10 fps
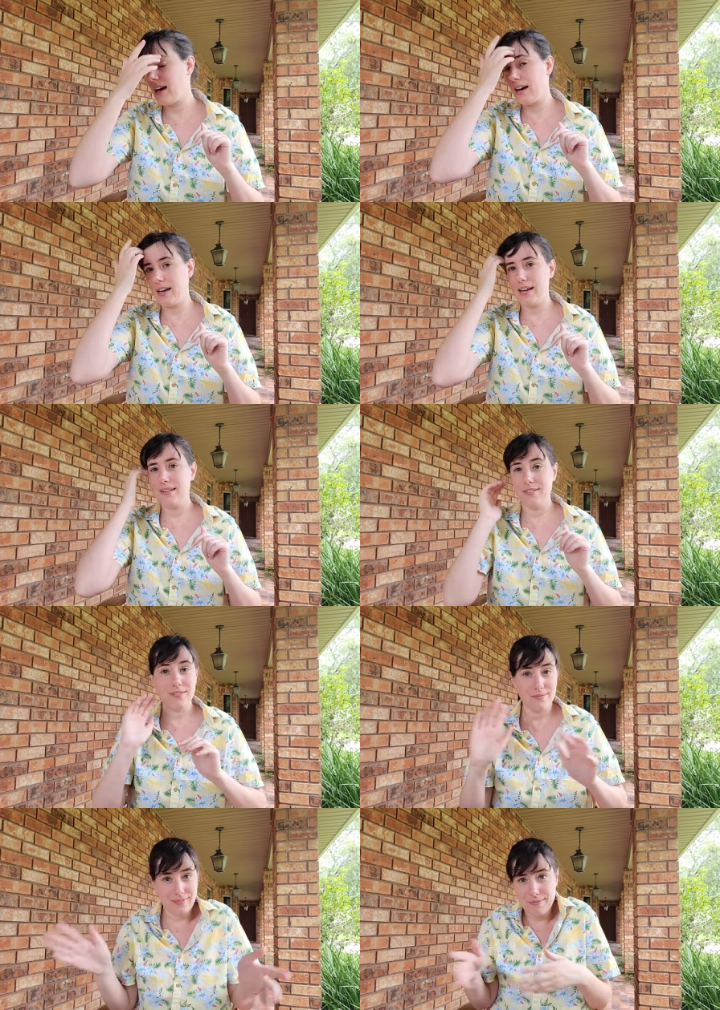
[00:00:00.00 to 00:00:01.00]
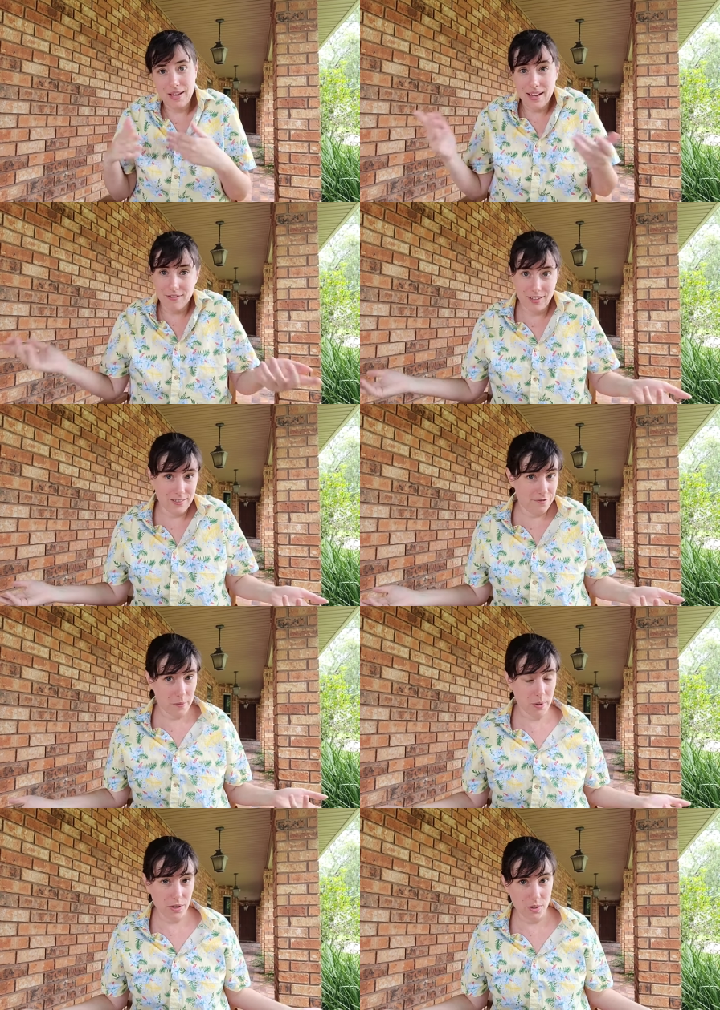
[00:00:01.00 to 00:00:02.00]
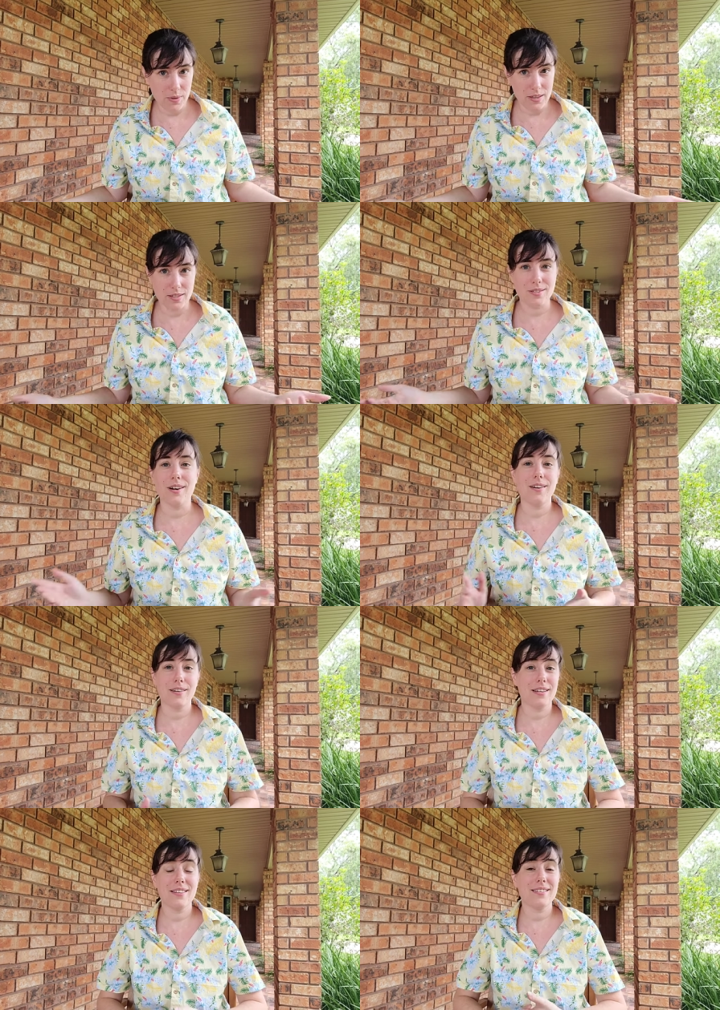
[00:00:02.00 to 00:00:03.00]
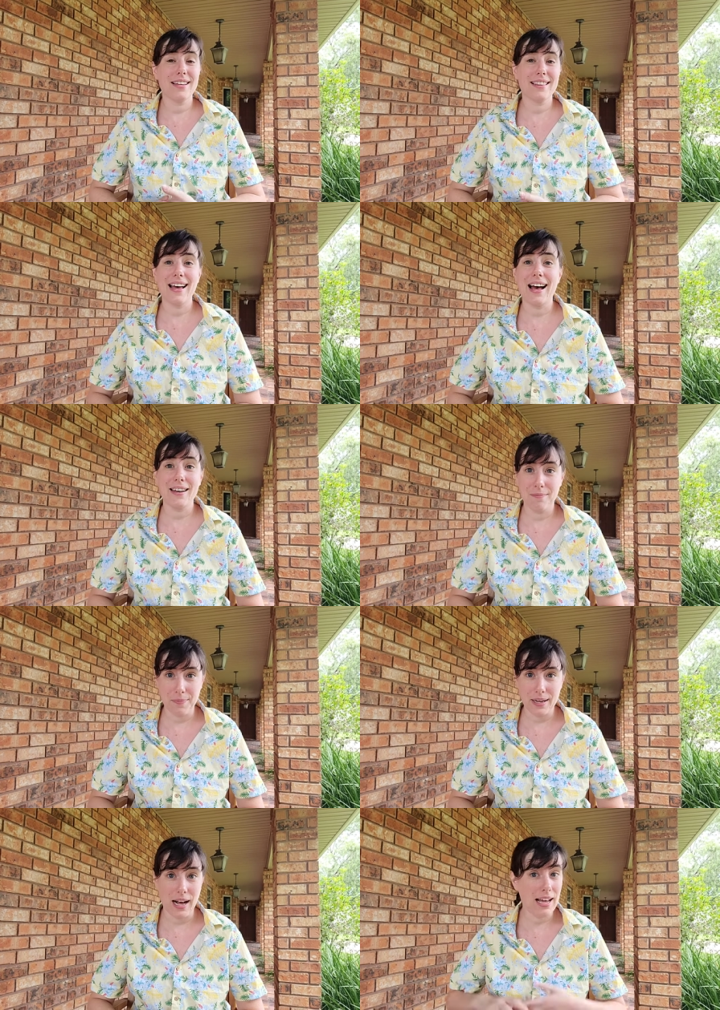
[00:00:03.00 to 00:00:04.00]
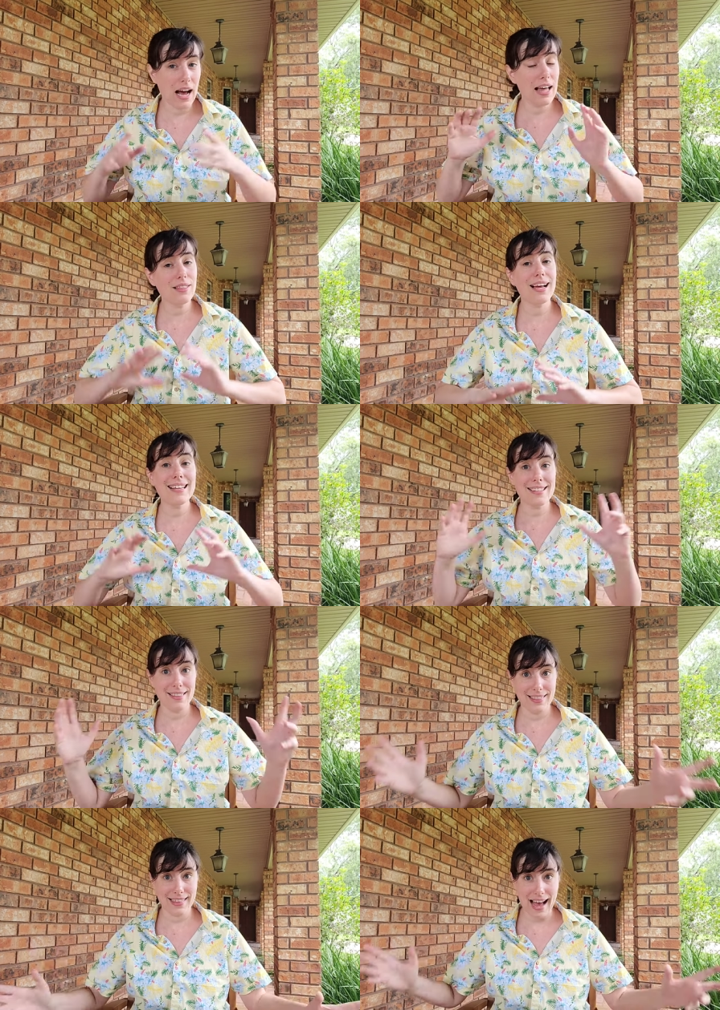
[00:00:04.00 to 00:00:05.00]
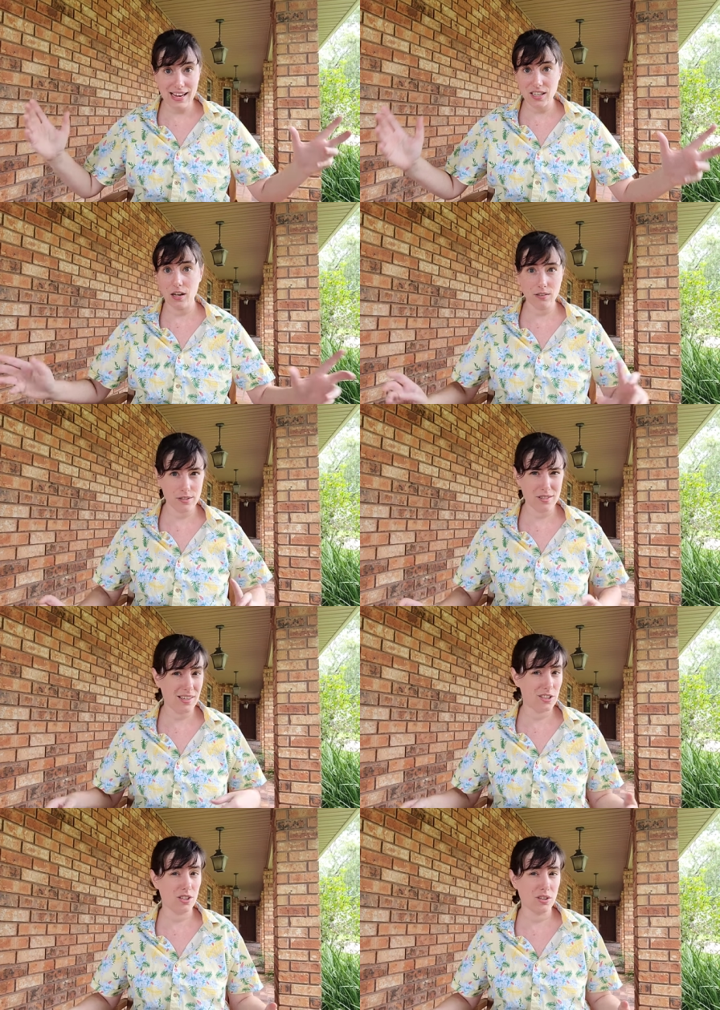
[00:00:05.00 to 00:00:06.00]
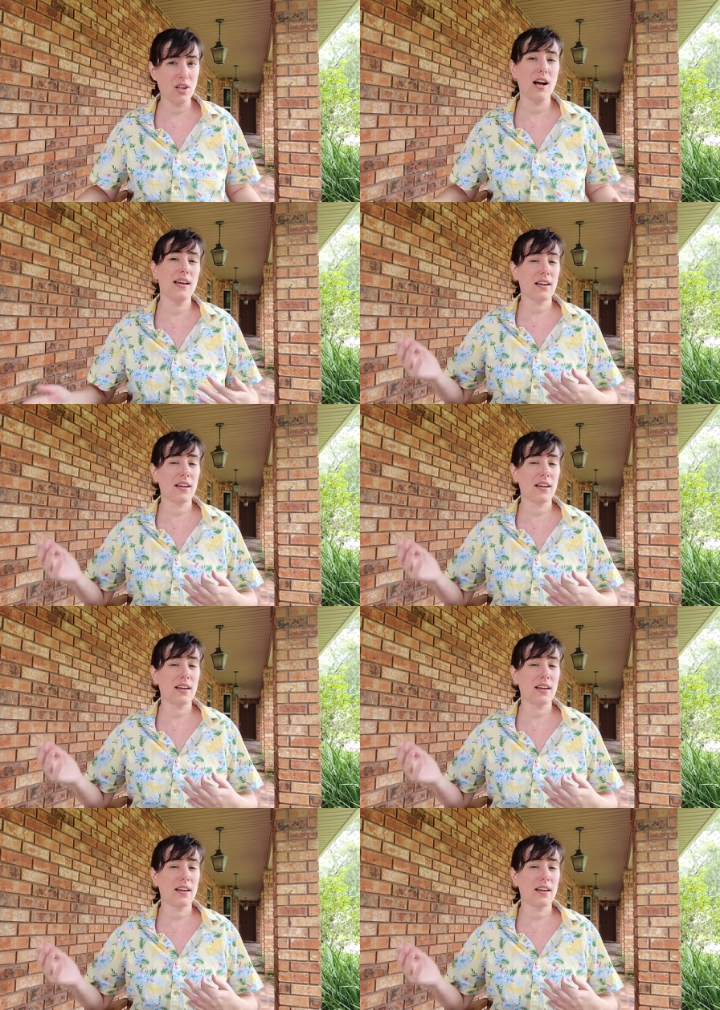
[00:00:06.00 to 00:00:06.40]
I'm not really familiar with his art or anything like that, but I liked that color selection a lot.